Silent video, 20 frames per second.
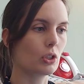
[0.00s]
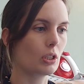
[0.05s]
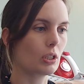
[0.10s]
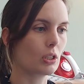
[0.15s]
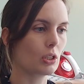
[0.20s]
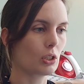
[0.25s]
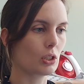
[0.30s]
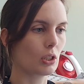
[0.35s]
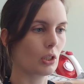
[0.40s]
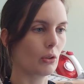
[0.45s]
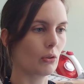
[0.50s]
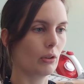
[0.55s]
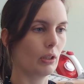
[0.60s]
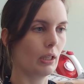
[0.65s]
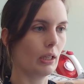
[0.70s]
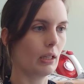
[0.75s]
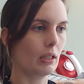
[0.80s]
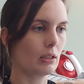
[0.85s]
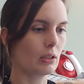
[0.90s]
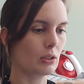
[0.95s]
just sewed
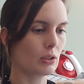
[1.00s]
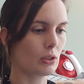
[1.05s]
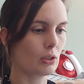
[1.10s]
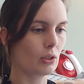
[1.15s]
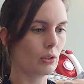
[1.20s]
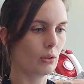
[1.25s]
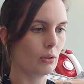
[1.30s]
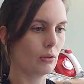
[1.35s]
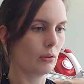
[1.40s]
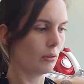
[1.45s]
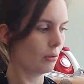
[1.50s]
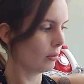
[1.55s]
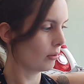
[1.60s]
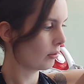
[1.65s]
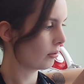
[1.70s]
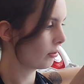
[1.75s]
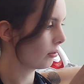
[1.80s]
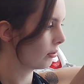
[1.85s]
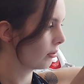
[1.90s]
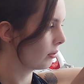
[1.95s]
that
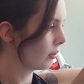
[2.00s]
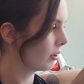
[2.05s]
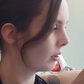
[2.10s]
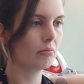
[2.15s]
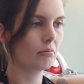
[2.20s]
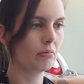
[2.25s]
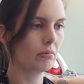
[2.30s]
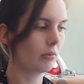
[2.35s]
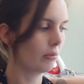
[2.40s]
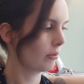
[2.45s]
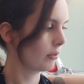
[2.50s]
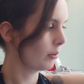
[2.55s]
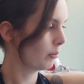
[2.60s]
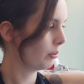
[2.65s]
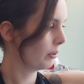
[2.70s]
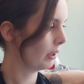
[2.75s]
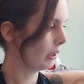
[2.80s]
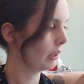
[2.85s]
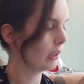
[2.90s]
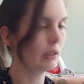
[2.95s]
to
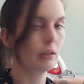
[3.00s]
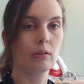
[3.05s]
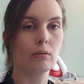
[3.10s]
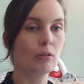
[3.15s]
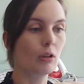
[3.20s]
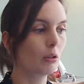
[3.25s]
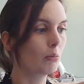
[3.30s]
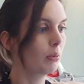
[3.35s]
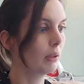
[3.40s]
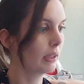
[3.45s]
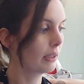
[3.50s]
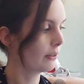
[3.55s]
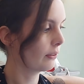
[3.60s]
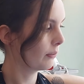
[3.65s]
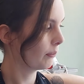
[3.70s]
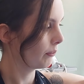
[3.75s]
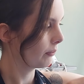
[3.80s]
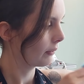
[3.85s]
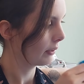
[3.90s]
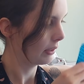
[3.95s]
completely the wrong
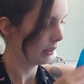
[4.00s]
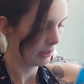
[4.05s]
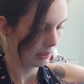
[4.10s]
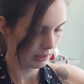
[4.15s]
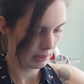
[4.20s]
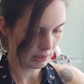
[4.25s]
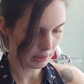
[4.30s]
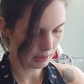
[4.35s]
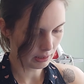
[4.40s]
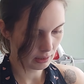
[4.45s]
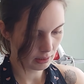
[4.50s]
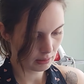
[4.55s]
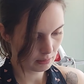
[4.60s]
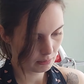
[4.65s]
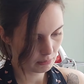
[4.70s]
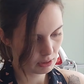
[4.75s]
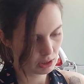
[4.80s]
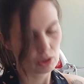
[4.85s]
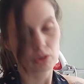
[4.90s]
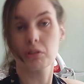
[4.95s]
place.
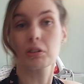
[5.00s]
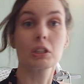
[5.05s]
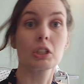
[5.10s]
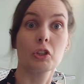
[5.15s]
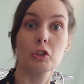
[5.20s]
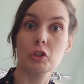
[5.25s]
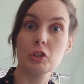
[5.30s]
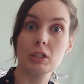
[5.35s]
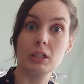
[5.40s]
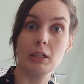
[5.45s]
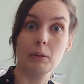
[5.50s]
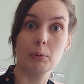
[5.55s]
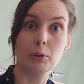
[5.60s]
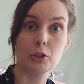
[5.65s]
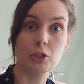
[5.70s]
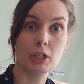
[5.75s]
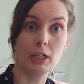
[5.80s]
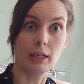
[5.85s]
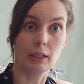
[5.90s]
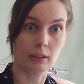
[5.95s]
So it's good to double
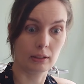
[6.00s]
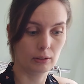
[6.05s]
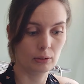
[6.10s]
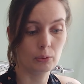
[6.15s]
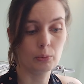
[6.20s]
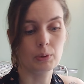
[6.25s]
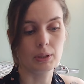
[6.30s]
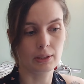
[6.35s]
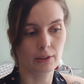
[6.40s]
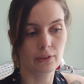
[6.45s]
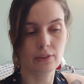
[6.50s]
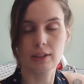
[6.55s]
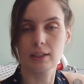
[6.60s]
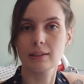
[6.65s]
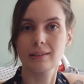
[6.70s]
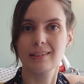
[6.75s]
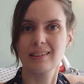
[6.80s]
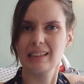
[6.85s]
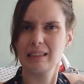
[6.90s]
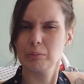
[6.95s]
check when
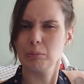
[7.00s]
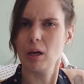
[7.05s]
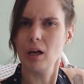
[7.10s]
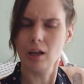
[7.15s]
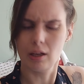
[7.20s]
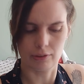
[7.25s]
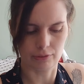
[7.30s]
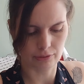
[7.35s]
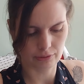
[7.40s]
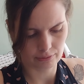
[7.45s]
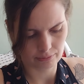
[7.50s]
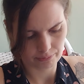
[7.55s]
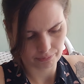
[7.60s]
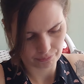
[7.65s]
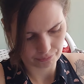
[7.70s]
things seem off.